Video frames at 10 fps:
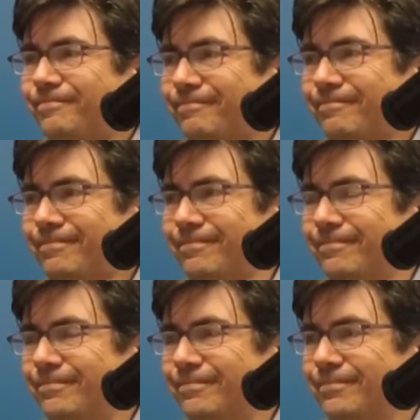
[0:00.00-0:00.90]

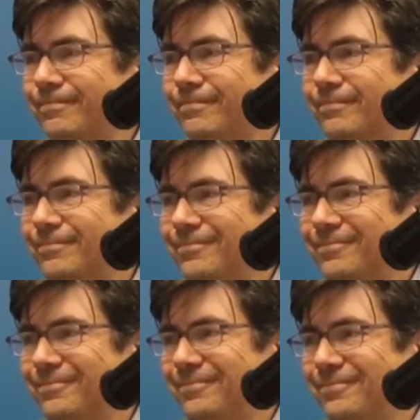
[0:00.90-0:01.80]

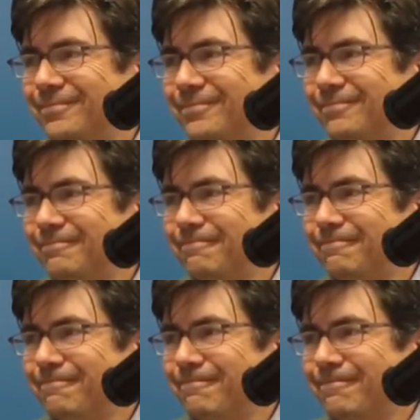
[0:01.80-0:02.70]

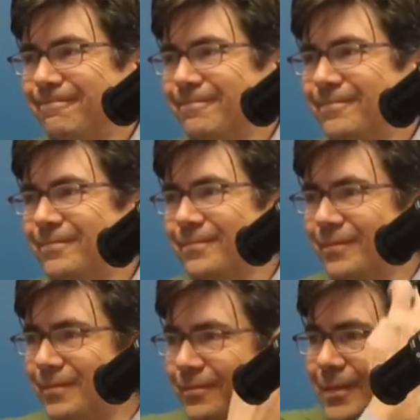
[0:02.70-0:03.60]

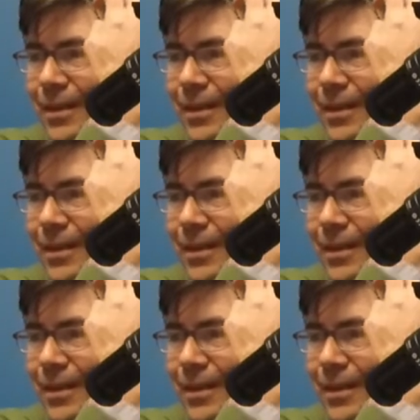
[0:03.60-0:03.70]
This person isn't speaking.